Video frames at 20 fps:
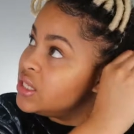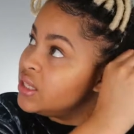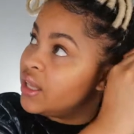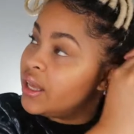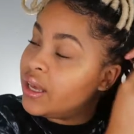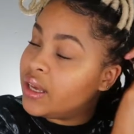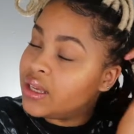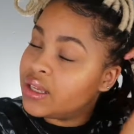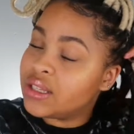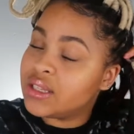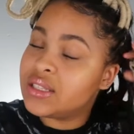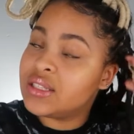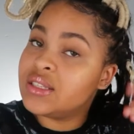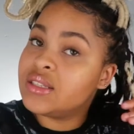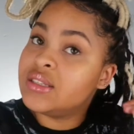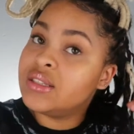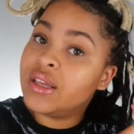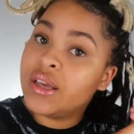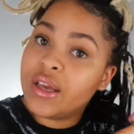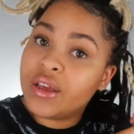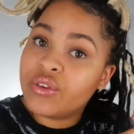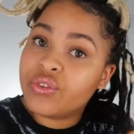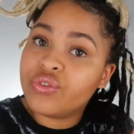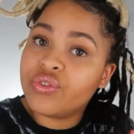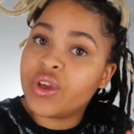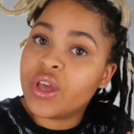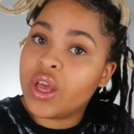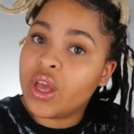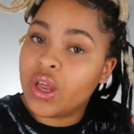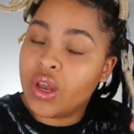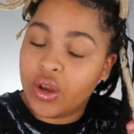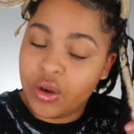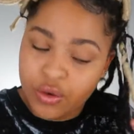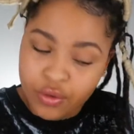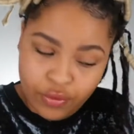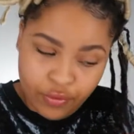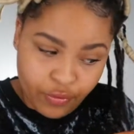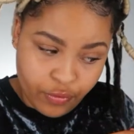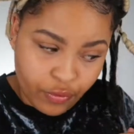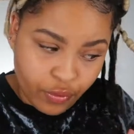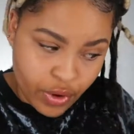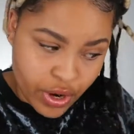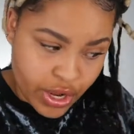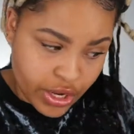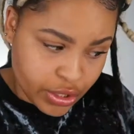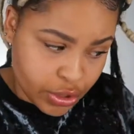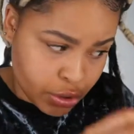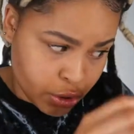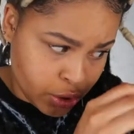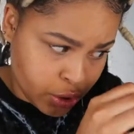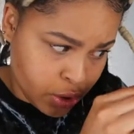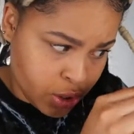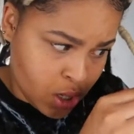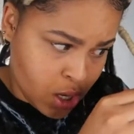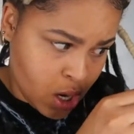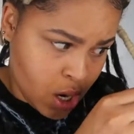like stiff and fresh,